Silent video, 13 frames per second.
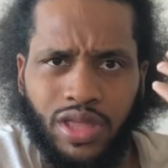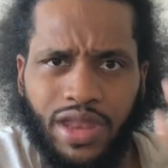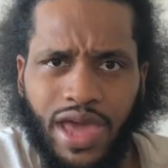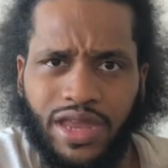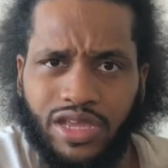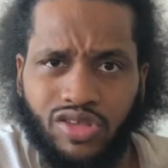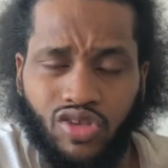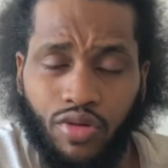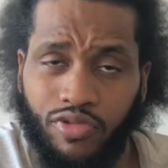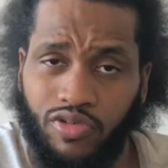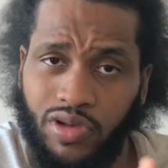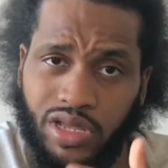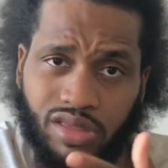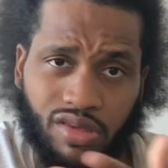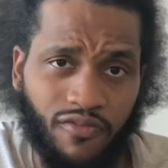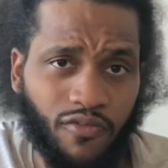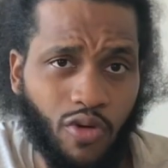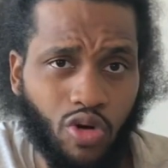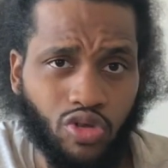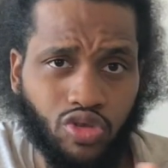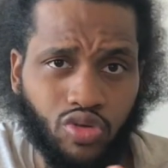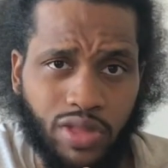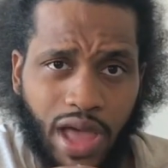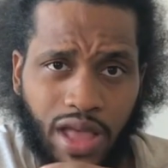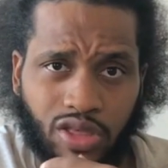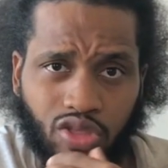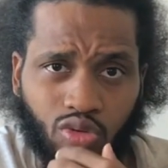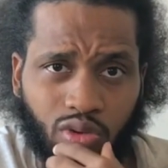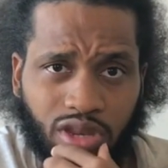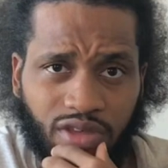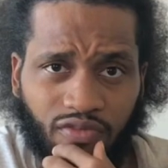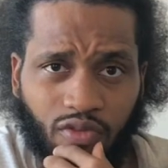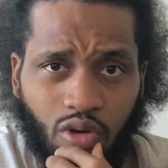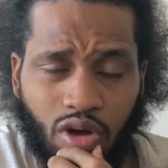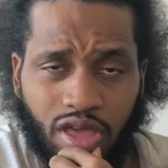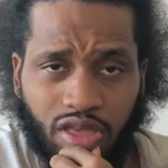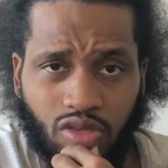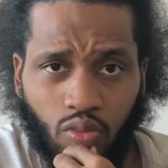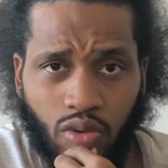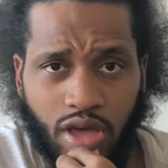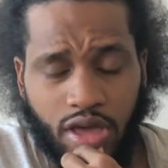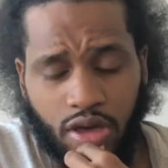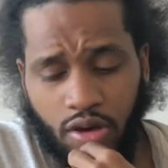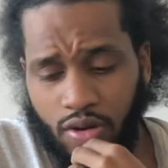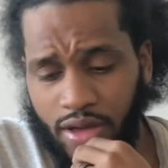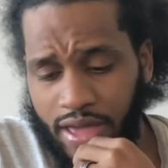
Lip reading: Now, these going to be released in fall 2024 as well.